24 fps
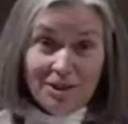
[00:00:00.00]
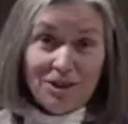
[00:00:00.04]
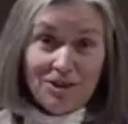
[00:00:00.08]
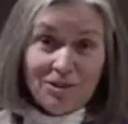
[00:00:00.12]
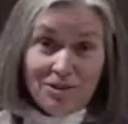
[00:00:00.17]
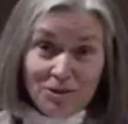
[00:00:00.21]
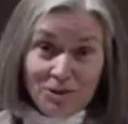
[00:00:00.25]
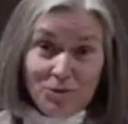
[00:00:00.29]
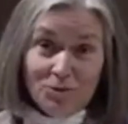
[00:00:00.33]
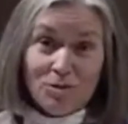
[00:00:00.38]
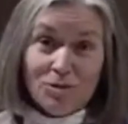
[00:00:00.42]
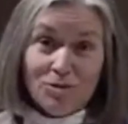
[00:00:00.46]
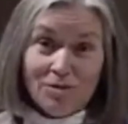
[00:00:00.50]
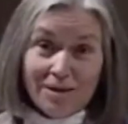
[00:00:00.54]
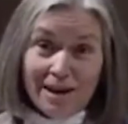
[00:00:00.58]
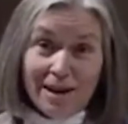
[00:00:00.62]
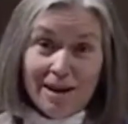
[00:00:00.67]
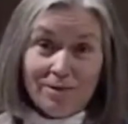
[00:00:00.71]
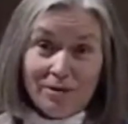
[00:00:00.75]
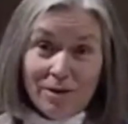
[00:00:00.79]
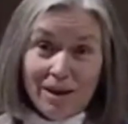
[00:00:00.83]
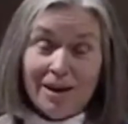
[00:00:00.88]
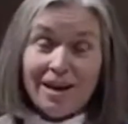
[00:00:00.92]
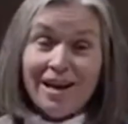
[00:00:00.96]
You heard that,
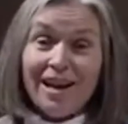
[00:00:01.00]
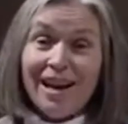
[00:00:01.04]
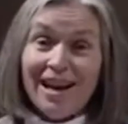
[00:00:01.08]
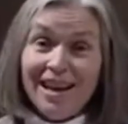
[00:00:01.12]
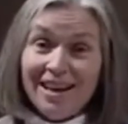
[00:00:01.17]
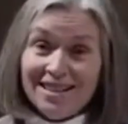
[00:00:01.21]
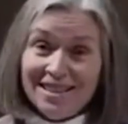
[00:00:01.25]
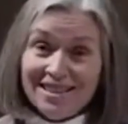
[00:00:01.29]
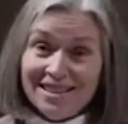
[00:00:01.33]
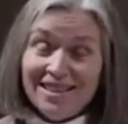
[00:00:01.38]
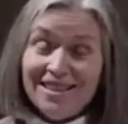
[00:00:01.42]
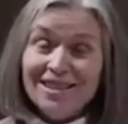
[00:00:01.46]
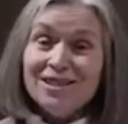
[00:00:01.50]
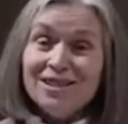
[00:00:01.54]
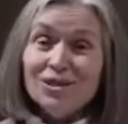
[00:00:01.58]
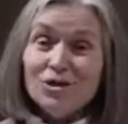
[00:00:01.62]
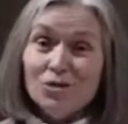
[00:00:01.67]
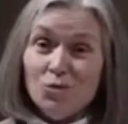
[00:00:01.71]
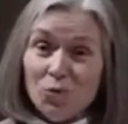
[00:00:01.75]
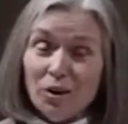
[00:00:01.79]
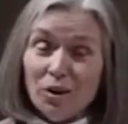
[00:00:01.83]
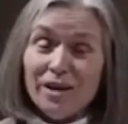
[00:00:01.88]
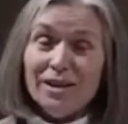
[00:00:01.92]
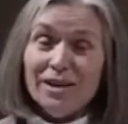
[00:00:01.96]
right? 18 to
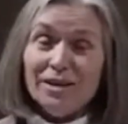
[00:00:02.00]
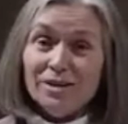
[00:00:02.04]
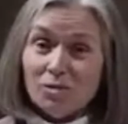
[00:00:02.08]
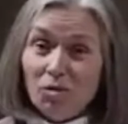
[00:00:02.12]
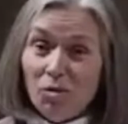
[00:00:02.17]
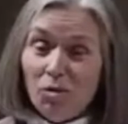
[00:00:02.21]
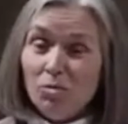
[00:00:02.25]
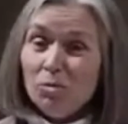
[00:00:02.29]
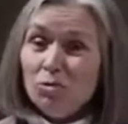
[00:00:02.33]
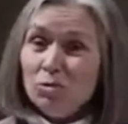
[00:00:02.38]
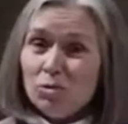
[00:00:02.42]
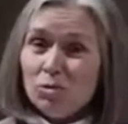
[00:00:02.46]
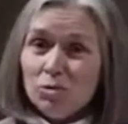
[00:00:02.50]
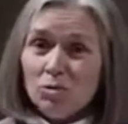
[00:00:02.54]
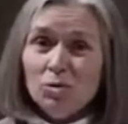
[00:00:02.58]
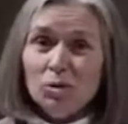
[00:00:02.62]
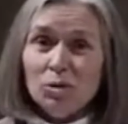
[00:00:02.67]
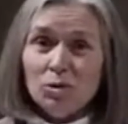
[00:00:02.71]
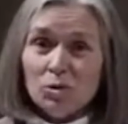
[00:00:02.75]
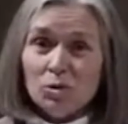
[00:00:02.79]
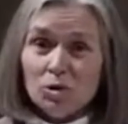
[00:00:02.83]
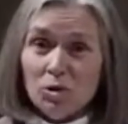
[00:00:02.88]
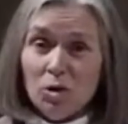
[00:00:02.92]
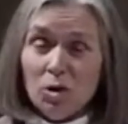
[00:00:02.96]
20. It's almost 2
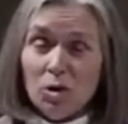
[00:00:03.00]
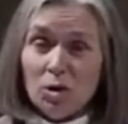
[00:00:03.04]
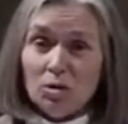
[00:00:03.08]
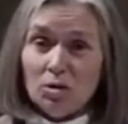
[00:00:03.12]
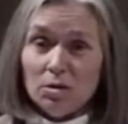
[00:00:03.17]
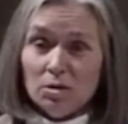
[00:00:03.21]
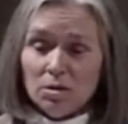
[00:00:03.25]
years long.